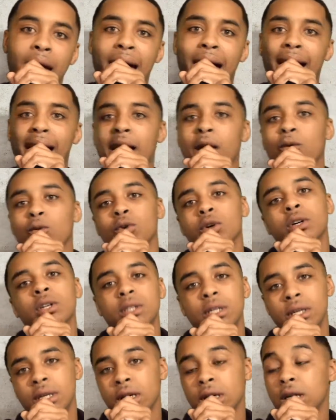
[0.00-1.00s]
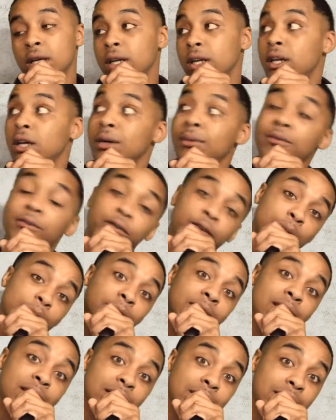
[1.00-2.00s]
I got Rud the Youngin coming from
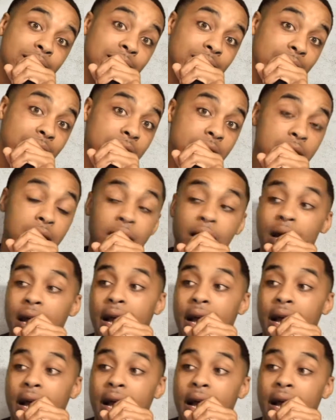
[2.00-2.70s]
Tennessee.